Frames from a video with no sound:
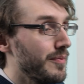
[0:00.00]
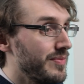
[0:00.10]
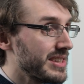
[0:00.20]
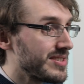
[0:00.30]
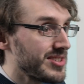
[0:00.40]

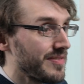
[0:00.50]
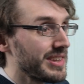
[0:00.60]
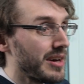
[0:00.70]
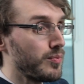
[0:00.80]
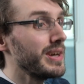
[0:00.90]
This is something
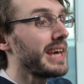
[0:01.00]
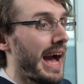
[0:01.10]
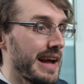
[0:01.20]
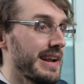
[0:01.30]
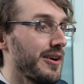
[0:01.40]
that we
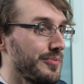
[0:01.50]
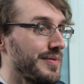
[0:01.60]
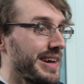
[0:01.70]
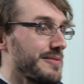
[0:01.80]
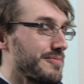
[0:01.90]
can help with
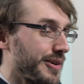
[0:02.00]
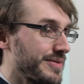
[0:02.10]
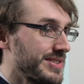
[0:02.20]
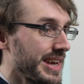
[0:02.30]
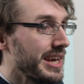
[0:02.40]
at the
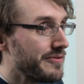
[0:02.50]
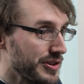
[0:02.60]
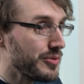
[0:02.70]
profs if